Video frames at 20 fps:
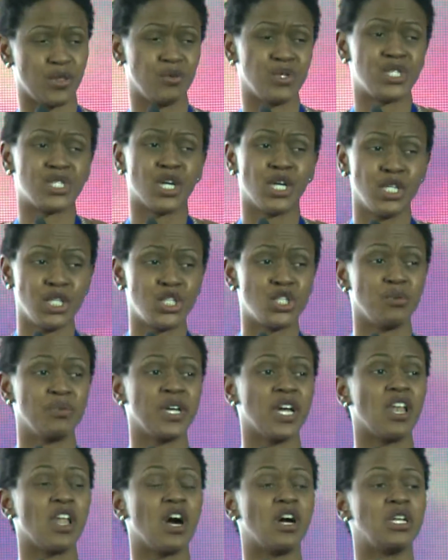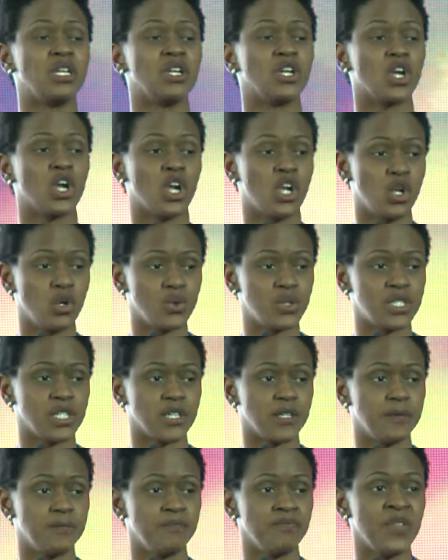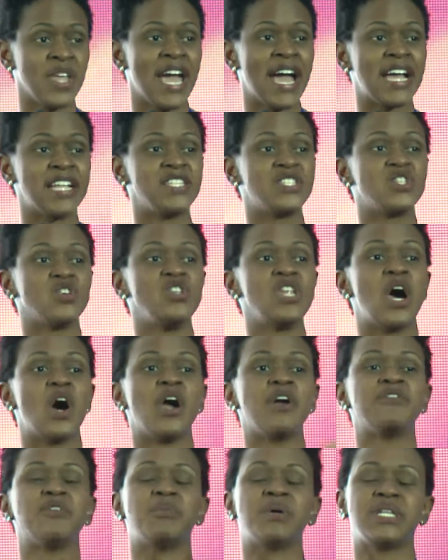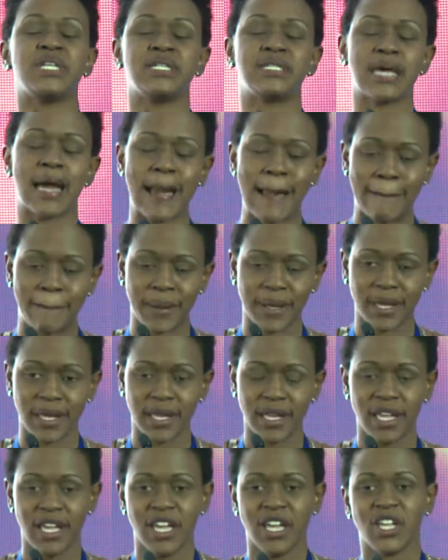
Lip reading: We certainly should be a lot closer. And so now everybody's happy.